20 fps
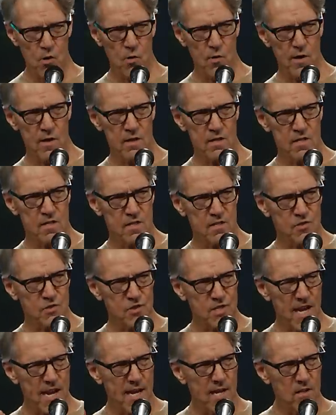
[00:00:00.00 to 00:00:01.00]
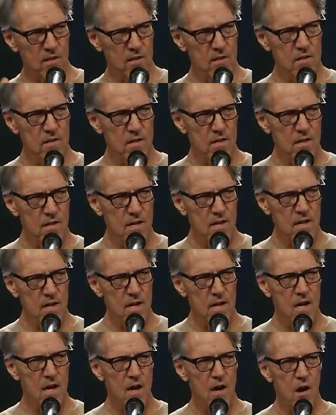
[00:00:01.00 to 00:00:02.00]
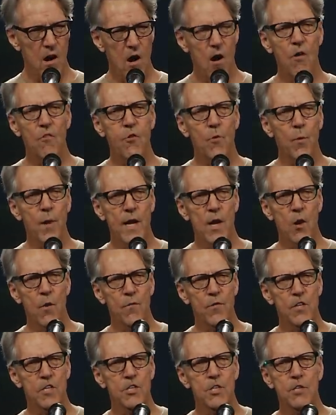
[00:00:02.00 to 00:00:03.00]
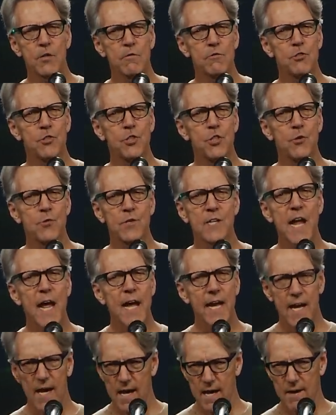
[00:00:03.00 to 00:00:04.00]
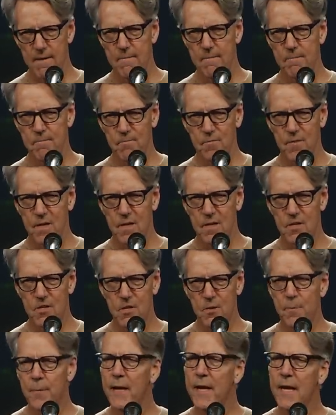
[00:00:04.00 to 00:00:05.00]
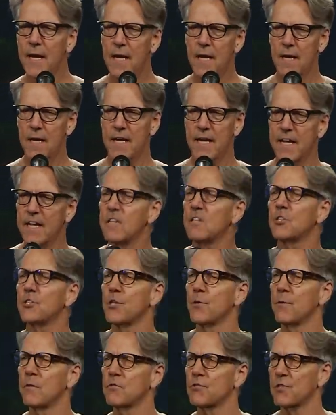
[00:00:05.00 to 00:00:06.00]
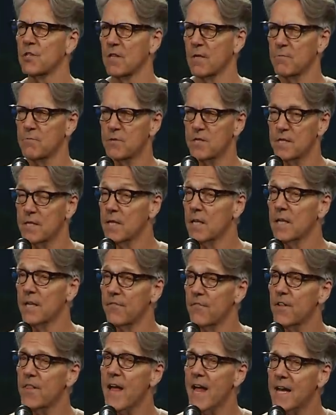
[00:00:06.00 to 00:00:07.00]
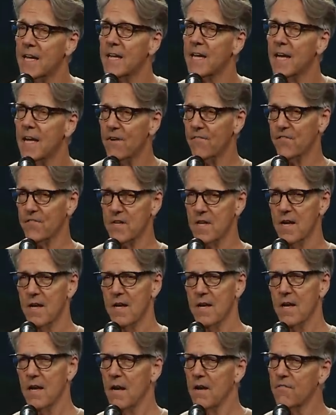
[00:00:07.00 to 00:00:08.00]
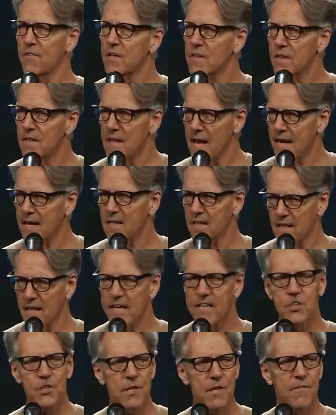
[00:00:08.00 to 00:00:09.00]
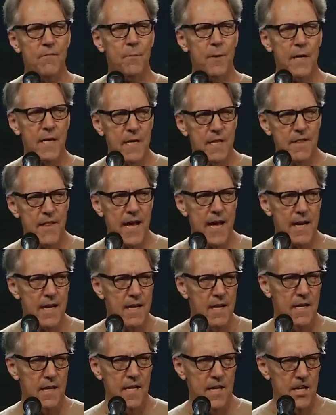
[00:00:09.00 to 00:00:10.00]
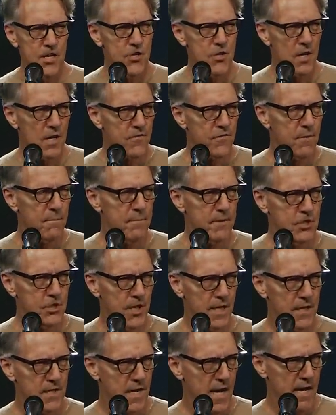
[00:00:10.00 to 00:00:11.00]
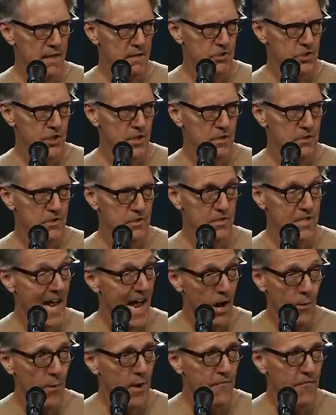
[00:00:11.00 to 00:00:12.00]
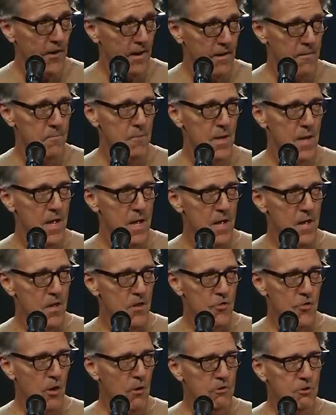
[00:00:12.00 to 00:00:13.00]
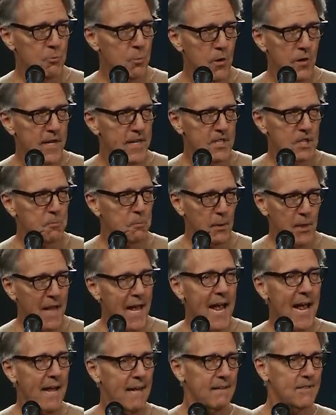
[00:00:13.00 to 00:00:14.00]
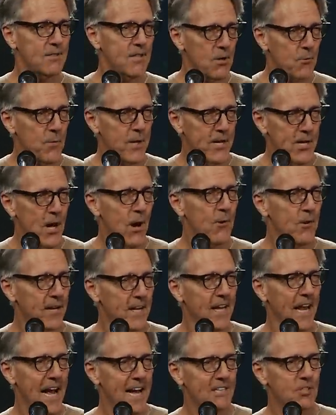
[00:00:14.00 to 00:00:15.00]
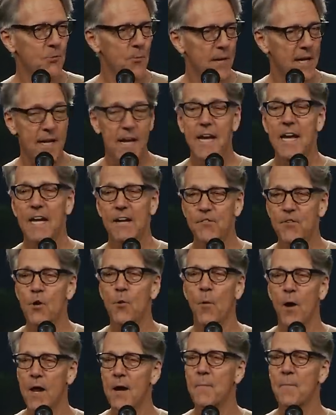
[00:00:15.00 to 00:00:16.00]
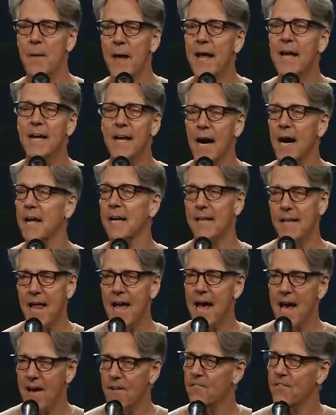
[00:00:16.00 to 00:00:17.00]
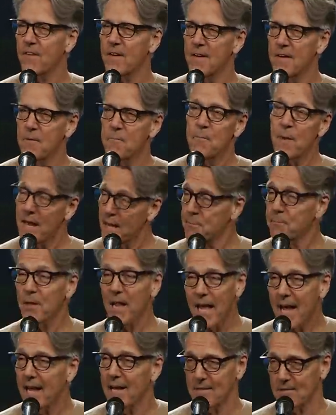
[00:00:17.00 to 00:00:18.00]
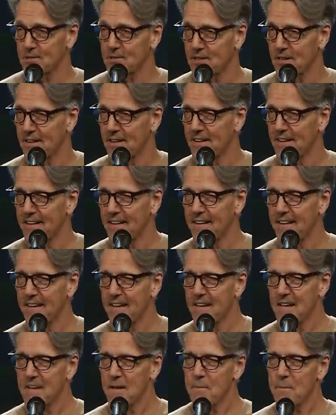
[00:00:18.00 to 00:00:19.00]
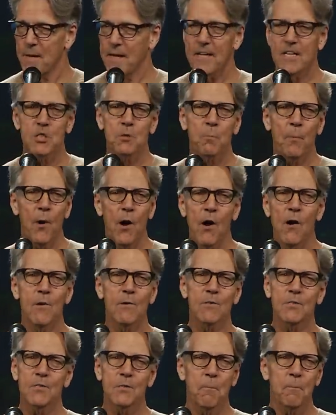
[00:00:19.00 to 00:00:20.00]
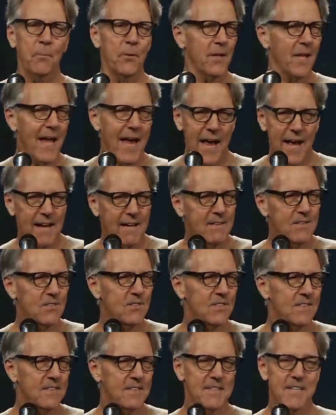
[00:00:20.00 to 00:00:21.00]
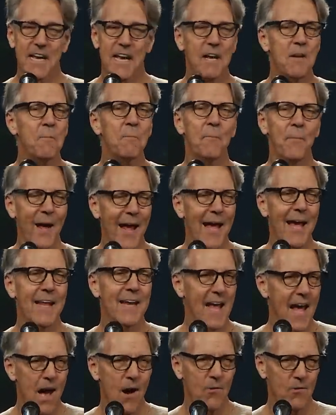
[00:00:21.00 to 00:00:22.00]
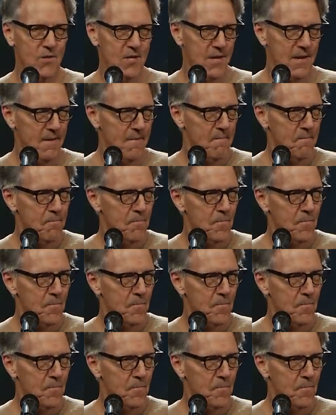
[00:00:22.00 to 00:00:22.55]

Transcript: Corinth to sail all the way over to Judea to be in Jerusalem to deliver that gift of that collection of money that he took from the Gentile churches. However, those were his plans. And we noted last week if you want to make God laugh, make plans. Because Paul's plans didn't pan out.